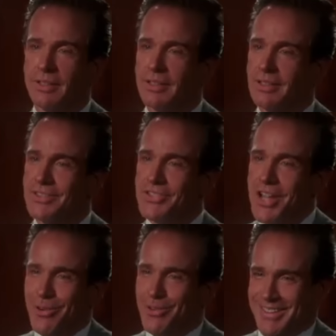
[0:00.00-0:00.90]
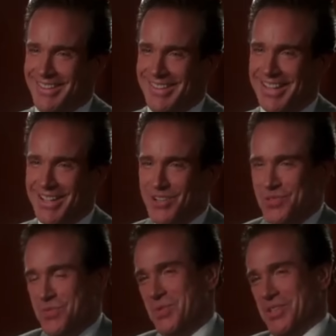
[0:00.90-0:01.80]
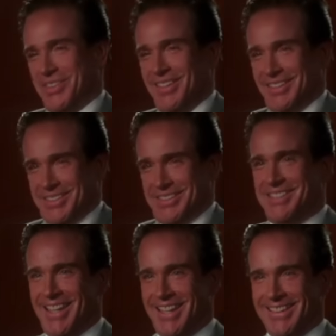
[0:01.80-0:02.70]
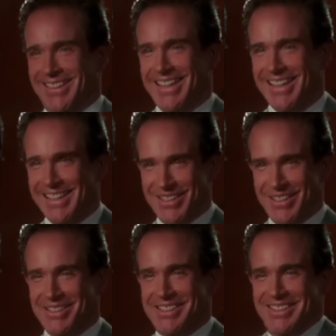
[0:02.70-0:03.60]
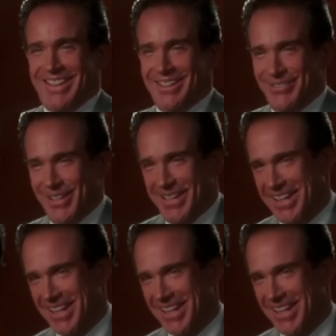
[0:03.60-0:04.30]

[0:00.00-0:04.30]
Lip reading: the end, Warren Beatty didn't crash. He didn't burn out. He kept